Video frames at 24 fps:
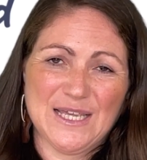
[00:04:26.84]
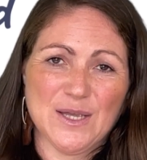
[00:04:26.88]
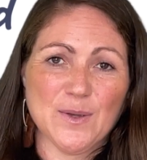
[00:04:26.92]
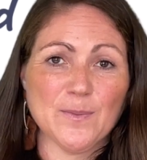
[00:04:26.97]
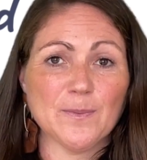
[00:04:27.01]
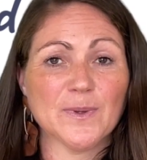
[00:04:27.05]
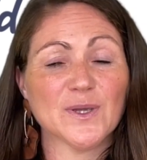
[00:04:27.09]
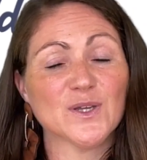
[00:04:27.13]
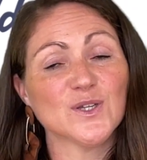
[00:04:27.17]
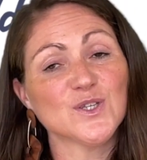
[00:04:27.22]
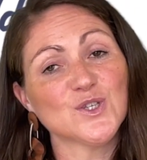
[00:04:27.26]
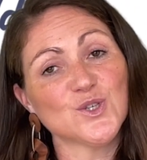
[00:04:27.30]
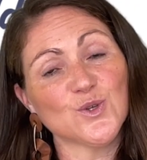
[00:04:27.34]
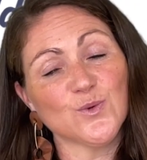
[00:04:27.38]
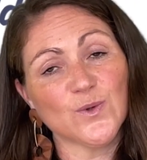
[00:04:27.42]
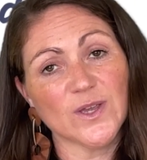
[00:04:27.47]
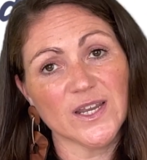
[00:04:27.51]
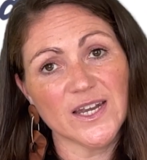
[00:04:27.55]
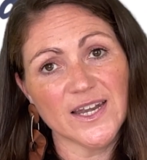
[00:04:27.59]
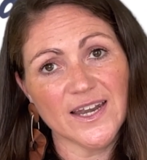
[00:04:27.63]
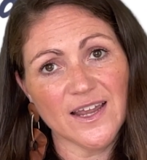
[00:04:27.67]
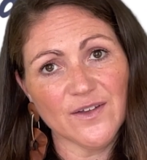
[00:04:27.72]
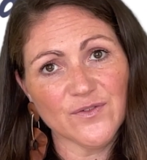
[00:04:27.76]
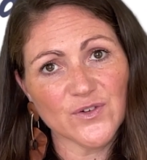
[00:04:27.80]
because you can
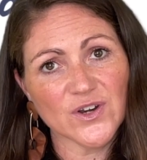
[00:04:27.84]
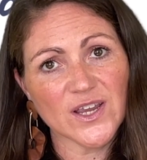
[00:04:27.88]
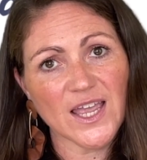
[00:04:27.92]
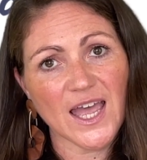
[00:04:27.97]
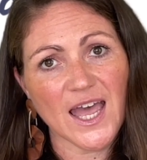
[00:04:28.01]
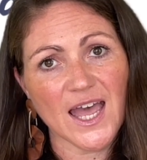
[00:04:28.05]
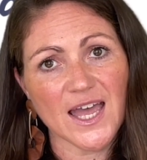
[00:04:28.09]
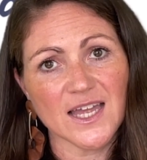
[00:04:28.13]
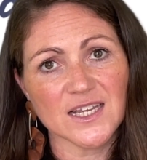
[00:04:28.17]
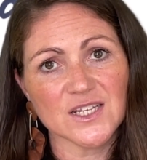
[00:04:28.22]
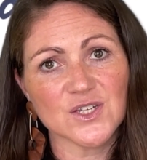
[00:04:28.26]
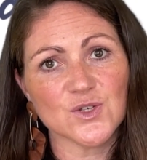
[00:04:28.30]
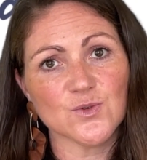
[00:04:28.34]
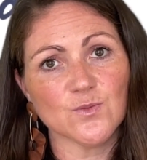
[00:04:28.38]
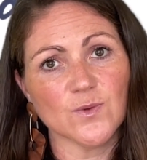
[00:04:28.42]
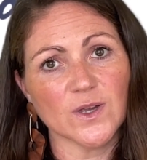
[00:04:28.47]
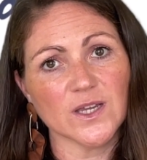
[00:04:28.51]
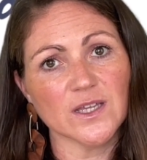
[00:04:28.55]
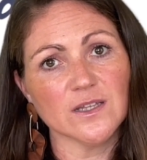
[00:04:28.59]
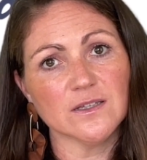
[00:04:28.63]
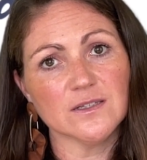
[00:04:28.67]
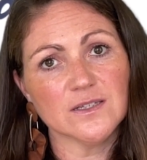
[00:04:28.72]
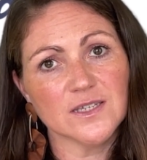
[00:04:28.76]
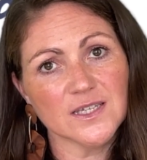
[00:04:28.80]
never catch
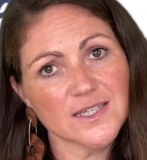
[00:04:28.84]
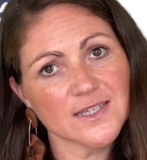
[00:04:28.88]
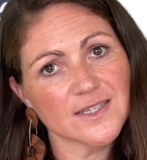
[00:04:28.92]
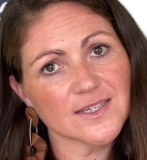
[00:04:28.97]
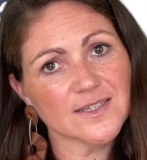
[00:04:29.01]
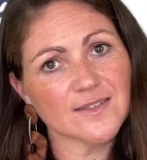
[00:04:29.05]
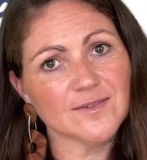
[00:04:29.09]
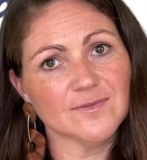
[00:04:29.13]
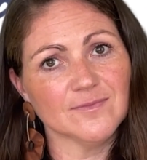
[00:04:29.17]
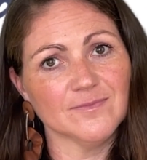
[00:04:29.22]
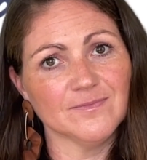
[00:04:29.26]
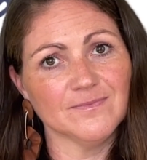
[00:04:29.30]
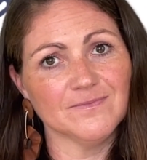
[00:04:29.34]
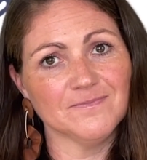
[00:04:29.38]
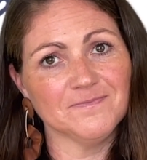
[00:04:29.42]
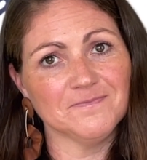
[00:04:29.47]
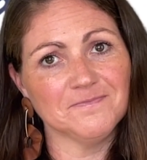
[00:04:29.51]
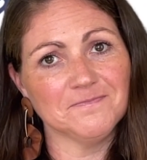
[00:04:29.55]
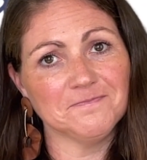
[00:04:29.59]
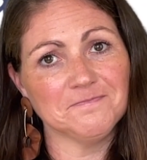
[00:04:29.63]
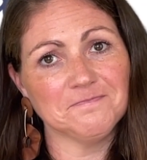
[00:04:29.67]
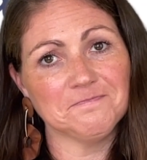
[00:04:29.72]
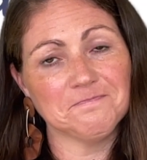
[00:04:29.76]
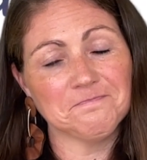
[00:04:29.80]
wild geese.
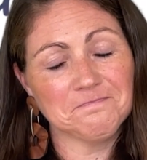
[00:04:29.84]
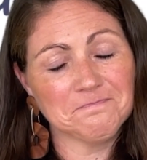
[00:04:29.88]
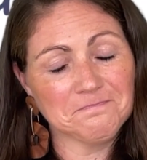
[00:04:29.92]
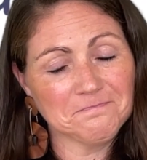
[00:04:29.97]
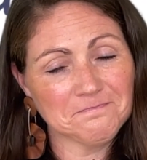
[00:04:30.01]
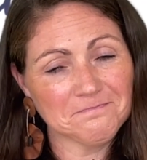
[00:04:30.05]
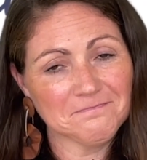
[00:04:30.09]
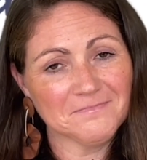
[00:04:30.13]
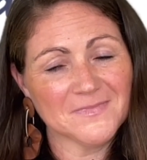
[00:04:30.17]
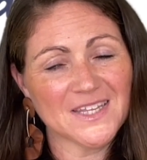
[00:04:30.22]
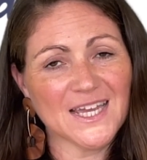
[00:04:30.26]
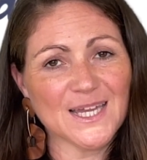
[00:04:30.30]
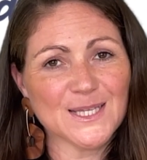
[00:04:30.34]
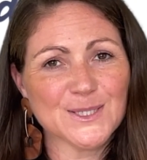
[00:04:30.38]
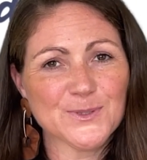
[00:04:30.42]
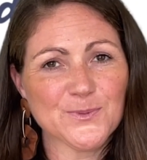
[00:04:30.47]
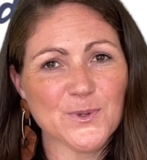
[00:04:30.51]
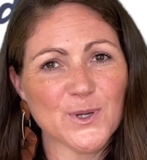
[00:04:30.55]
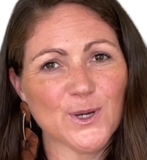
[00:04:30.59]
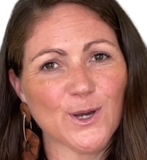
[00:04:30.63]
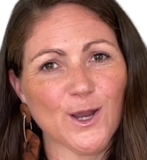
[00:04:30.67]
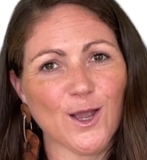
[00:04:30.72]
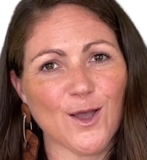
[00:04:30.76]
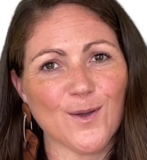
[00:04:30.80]
That's
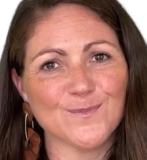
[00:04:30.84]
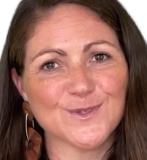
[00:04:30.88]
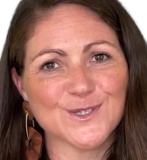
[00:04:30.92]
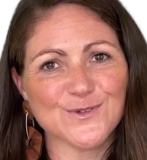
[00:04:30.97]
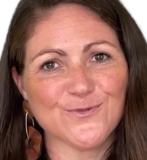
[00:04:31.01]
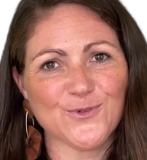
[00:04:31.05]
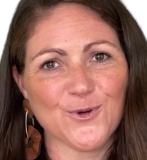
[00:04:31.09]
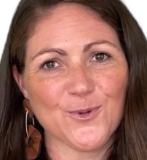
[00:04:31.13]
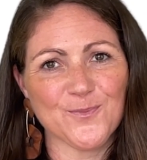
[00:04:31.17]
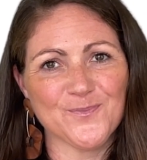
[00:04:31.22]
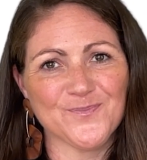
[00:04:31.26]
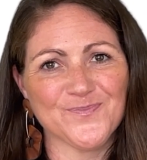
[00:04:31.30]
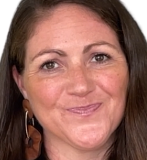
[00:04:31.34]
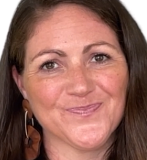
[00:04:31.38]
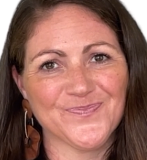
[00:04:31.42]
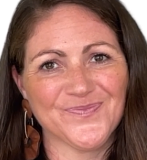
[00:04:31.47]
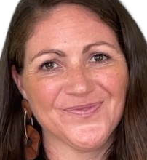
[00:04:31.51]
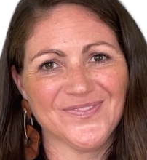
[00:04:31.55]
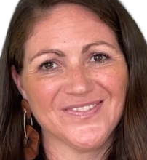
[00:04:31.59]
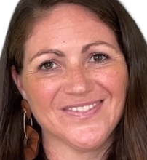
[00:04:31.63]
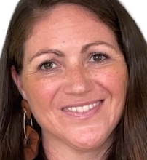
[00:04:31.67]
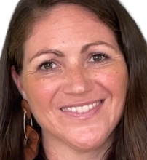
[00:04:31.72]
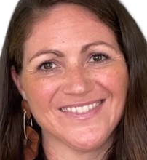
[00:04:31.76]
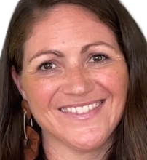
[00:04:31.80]
where it comes from.
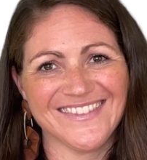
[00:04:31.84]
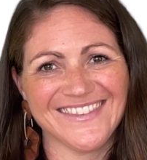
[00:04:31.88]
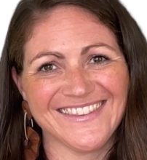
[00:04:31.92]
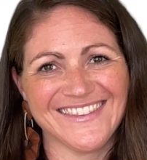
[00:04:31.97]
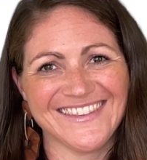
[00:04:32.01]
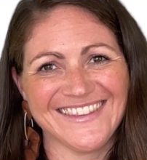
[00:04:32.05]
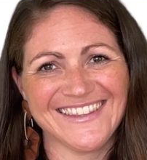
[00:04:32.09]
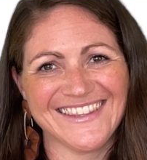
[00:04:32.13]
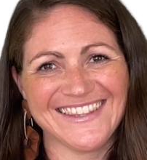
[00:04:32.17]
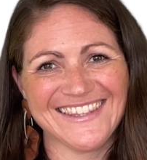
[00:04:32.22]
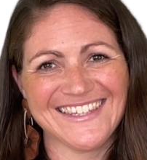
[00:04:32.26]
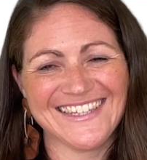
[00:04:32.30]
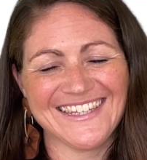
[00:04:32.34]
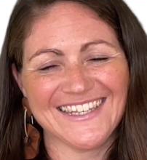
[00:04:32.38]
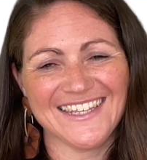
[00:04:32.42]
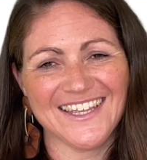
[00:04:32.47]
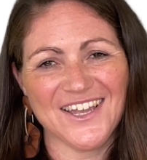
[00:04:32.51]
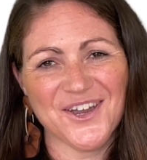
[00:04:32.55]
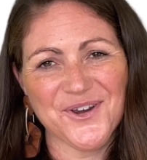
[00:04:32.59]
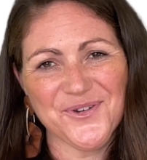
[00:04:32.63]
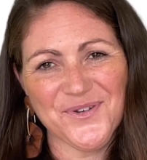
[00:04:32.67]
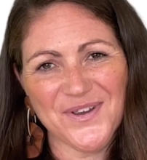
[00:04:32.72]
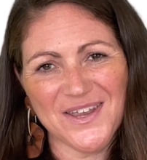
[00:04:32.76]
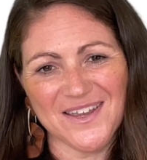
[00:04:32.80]

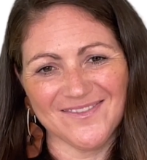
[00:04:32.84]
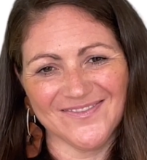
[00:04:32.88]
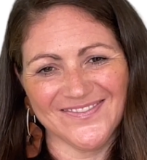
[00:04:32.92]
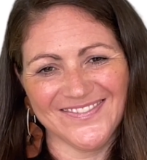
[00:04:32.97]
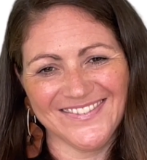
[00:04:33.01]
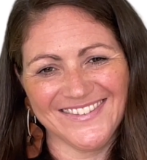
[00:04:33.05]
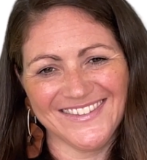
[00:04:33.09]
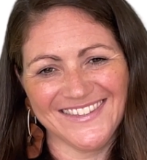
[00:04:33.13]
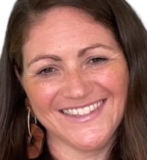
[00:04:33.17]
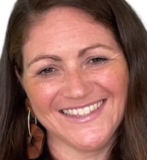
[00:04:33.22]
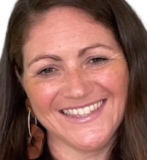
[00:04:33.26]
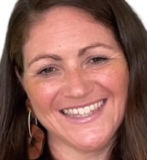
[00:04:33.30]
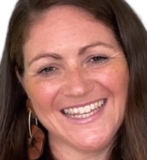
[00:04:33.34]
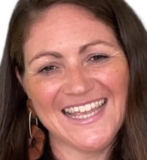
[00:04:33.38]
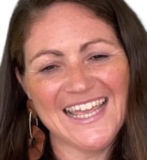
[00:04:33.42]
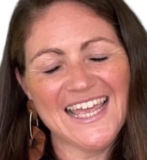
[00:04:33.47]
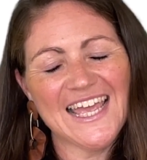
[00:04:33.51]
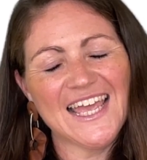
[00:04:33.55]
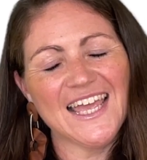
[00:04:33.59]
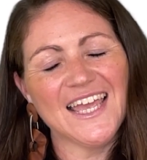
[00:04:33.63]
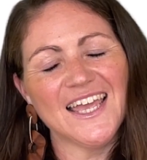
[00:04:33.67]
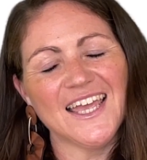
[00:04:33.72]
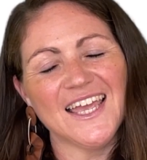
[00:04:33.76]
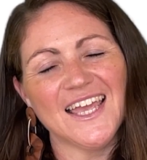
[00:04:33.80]
All right,
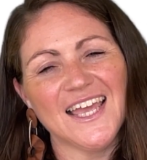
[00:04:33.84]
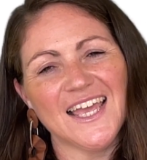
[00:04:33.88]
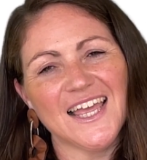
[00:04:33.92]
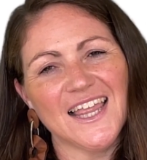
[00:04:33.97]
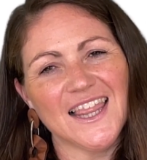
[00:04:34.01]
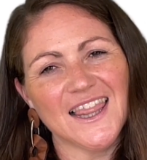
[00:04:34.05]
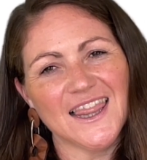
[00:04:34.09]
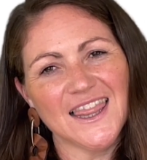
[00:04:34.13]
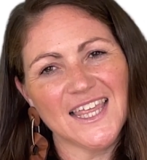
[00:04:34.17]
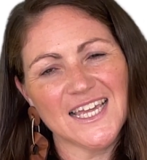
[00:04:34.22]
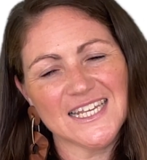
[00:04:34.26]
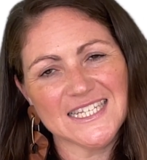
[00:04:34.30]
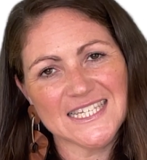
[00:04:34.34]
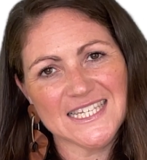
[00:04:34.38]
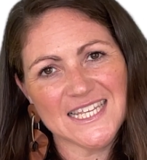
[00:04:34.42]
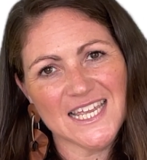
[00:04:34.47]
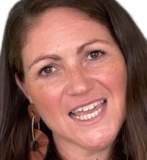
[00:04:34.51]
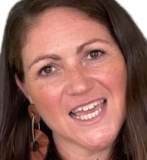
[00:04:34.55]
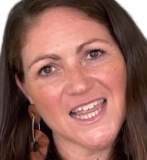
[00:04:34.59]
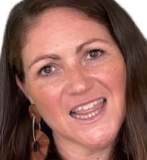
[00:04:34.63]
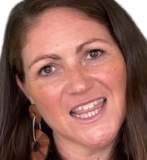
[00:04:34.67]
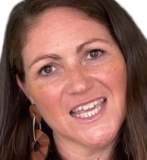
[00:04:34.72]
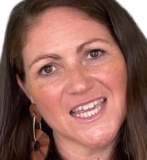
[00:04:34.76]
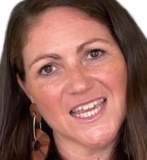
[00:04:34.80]
let's take
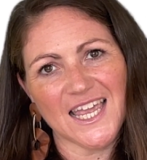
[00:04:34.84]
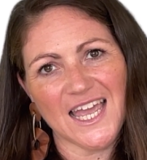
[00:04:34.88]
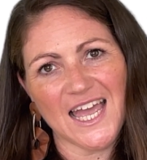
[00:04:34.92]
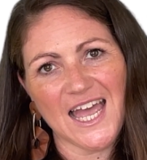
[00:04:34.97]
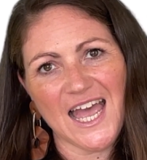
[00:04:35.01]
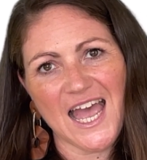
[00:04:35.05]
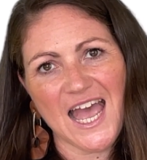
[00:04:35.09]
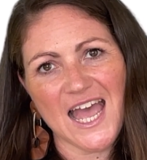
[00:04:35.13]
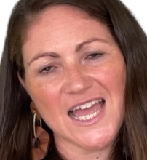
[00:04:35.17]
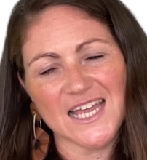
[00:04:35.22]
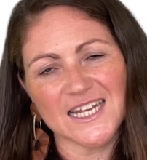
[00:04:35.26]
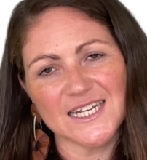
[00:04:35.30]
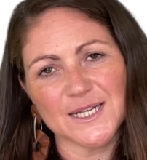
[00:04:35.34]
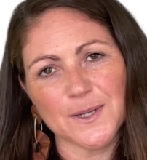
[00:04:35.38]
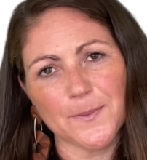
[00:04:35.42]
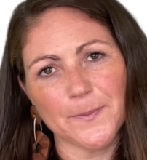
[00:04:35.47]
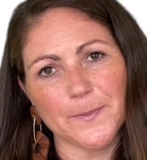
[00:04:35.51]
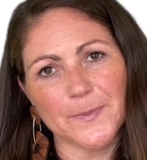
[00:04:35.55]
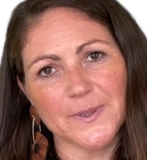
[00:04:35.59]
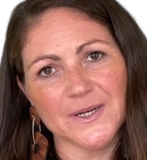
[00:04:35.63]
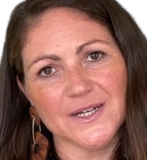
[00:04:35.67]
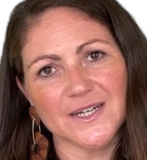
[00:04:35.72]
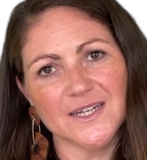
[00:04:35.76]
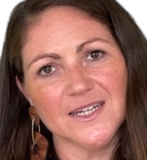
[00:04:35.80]
a look at
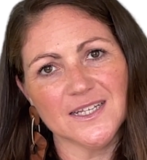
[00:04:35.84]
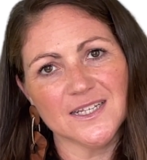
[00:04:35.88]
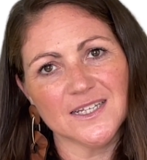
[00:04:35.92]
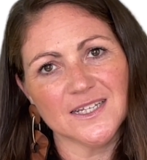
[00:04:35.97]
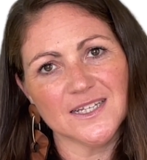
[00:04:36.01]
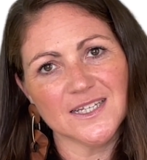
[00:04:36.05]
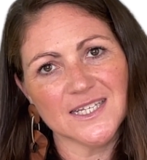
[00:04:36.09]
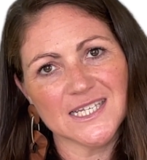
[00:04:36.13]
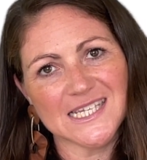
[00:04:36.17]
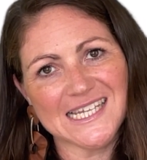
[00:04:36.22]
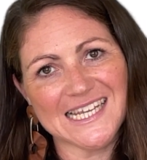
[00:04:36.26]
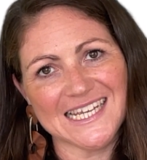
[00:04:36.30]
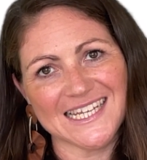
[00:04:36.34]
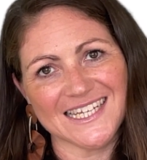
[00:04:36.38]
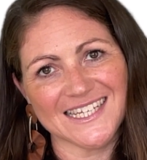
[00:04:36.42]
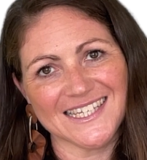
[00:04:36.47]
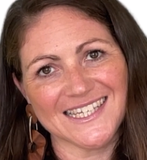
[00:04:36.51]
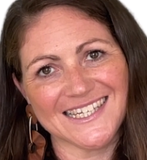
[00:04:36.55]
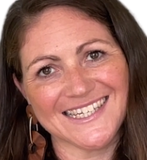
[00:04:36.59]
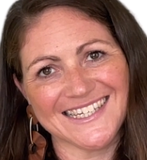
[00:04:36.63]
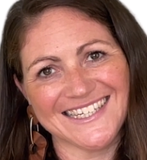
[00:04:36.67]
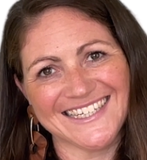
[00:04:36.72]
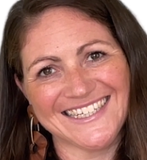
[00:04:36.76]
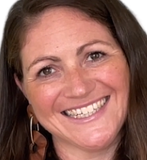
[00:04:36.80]
number 6.